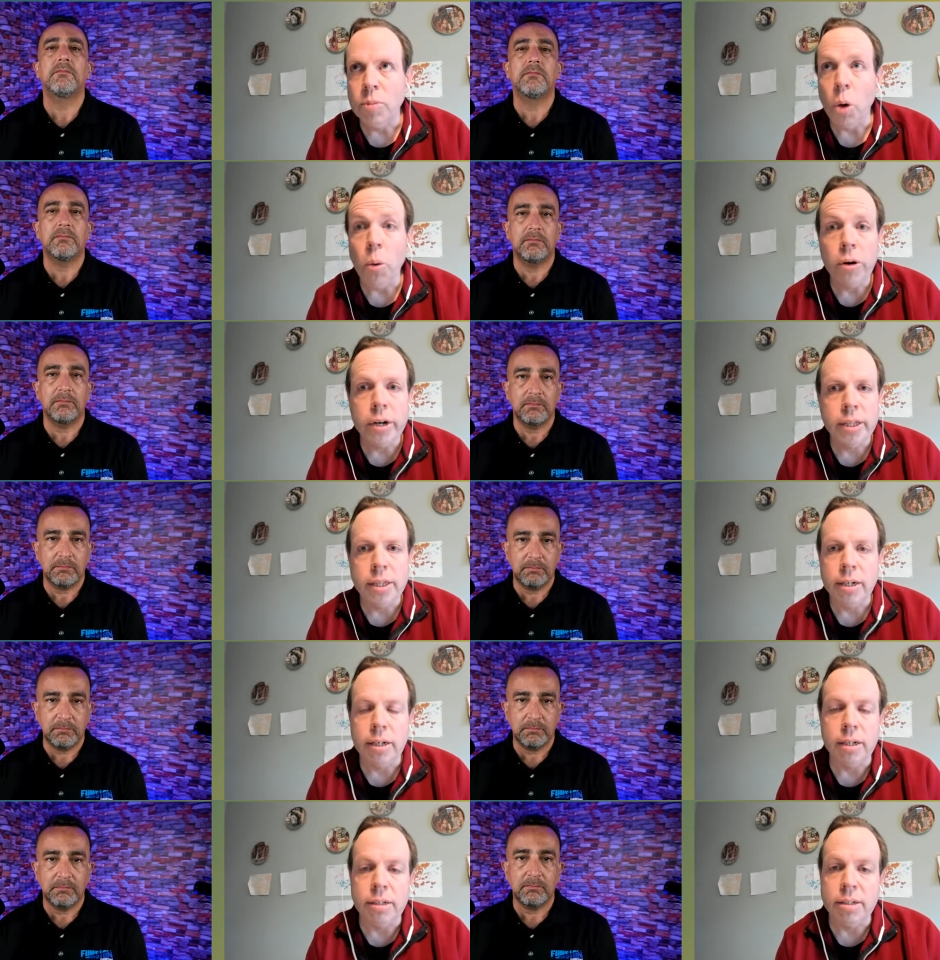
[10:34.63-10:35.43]
Speaker 1: or in
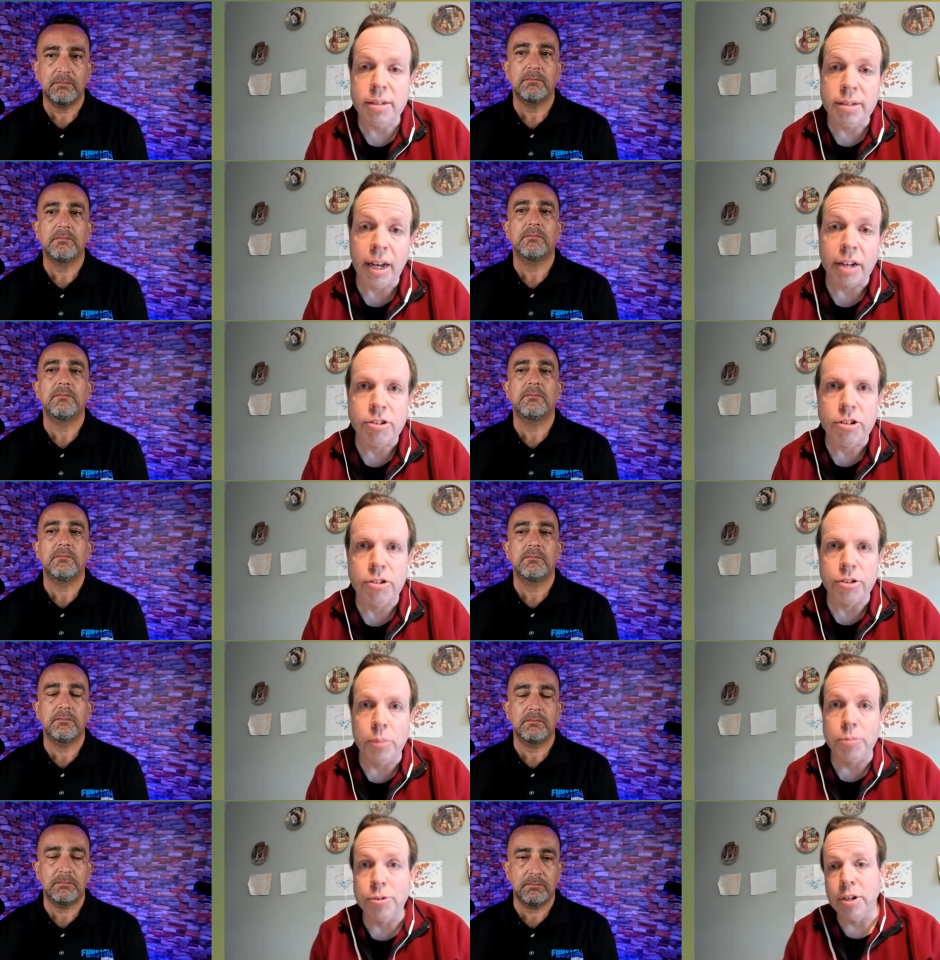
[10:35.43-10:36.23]
the the text
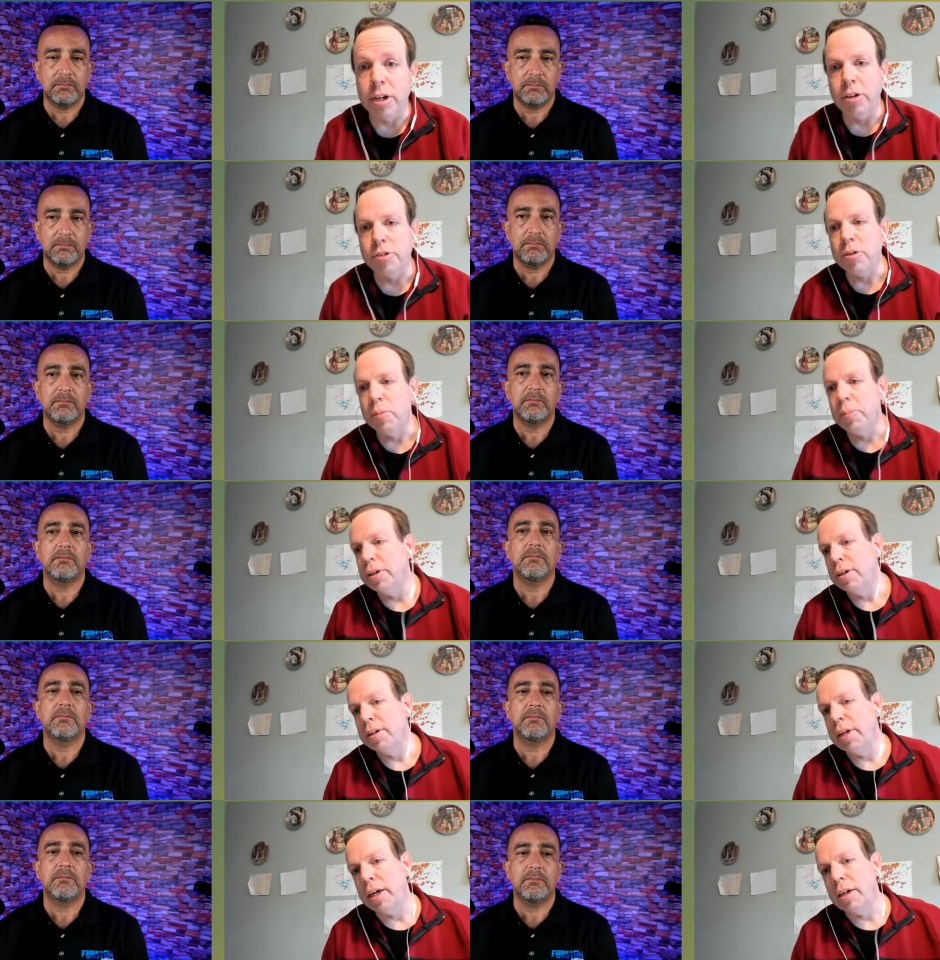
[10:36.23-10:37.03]
description, I also put
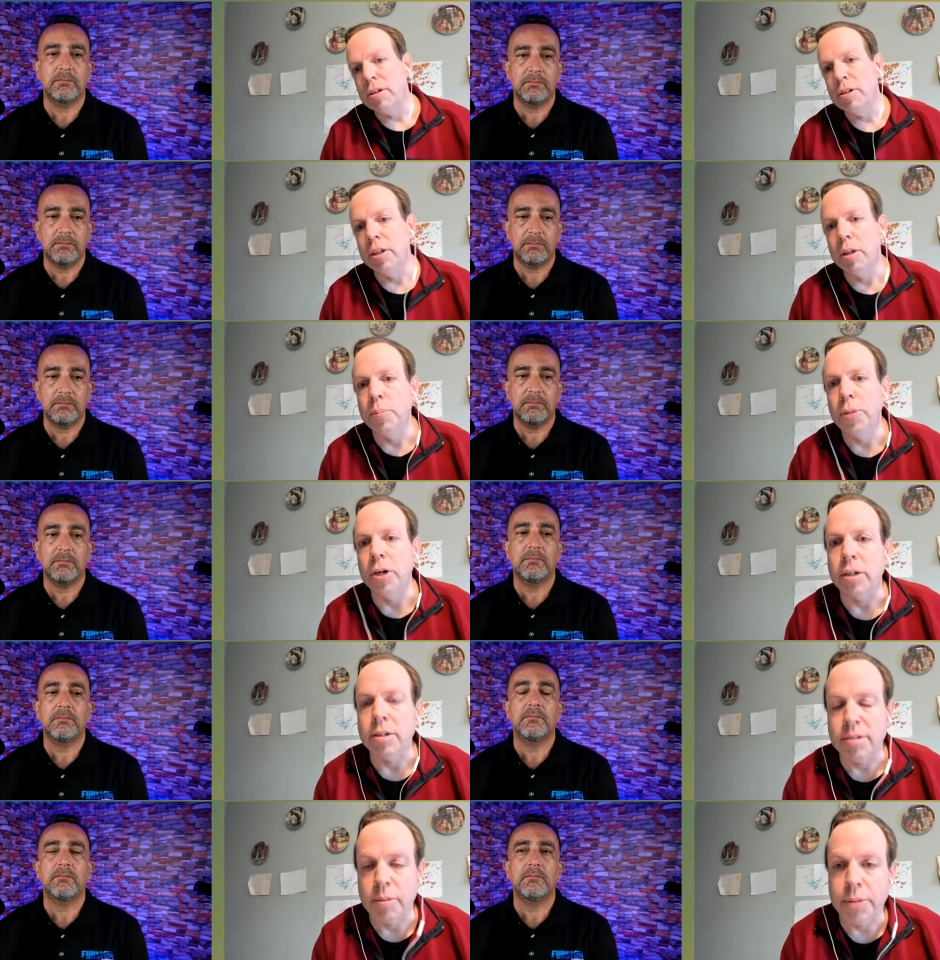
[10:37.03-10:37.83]
a link to the
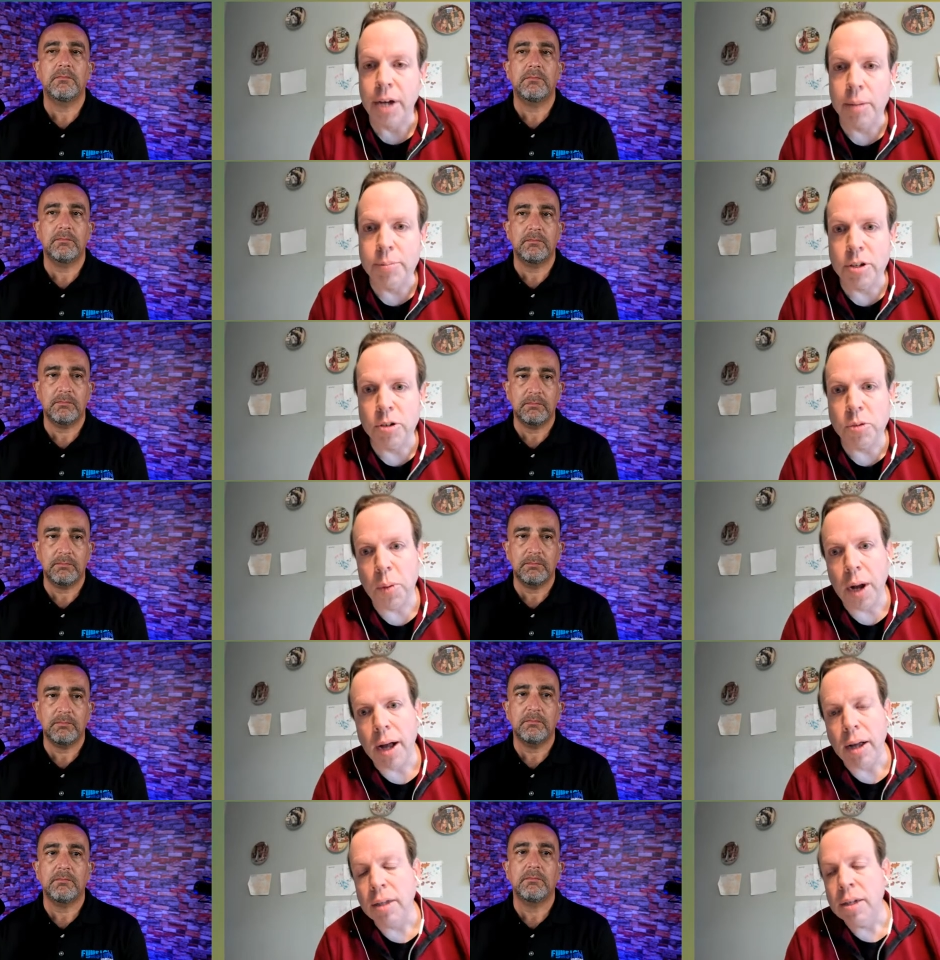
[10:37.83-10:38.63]
book sometimes as
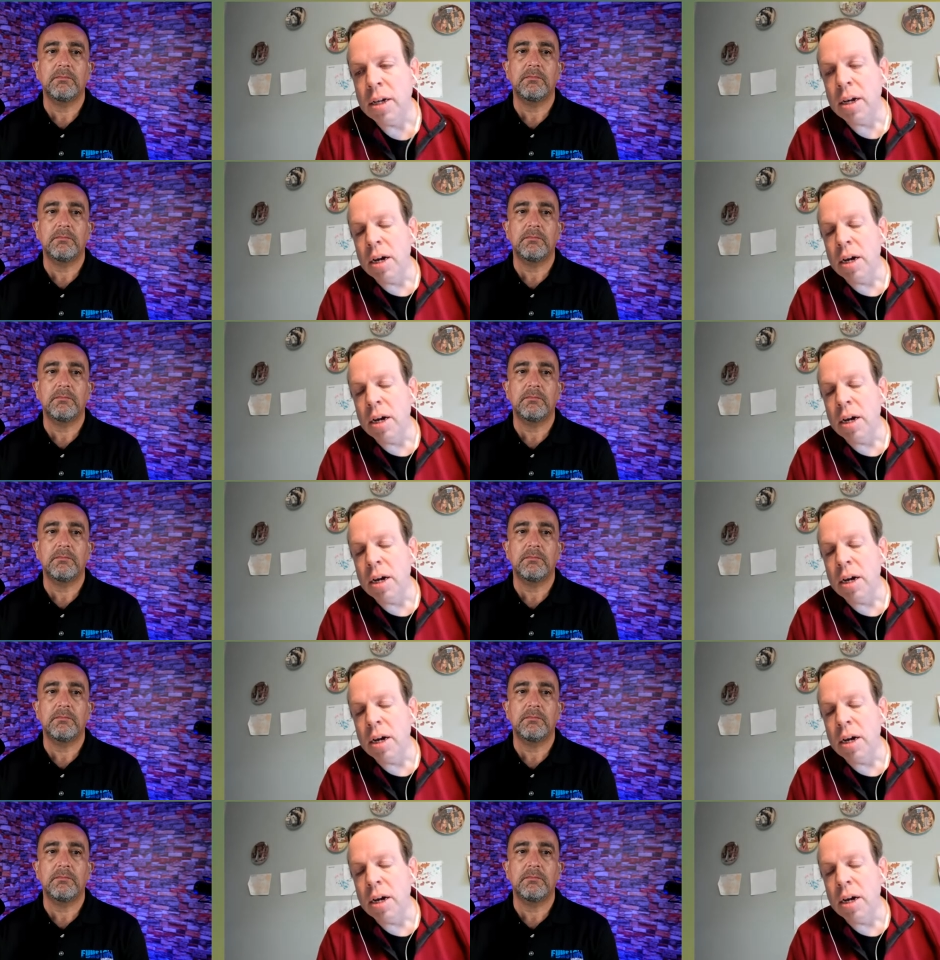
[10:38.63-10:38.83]
well.